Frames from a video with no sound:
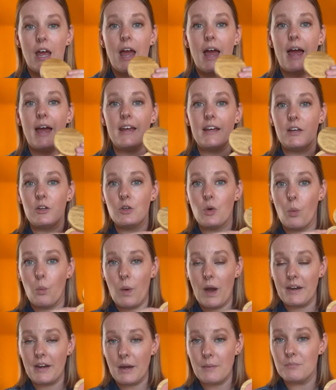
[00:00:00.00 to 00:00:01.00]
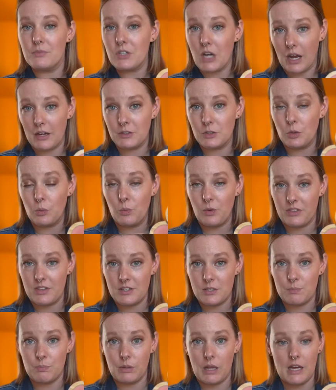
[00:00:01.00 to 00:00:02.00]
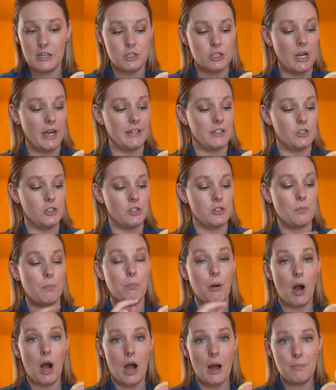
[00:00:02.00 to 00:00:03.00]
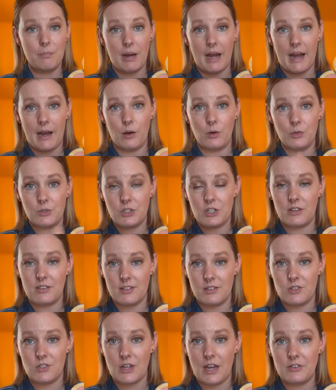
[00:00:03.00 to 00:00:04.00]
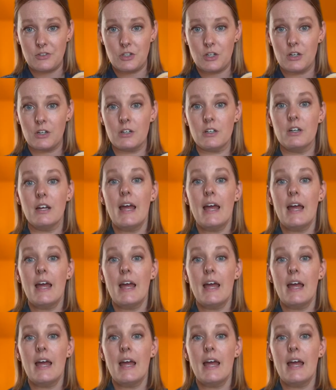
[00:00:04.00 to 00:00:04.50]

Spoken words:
and when I'm done with this blush, I can just pop out the center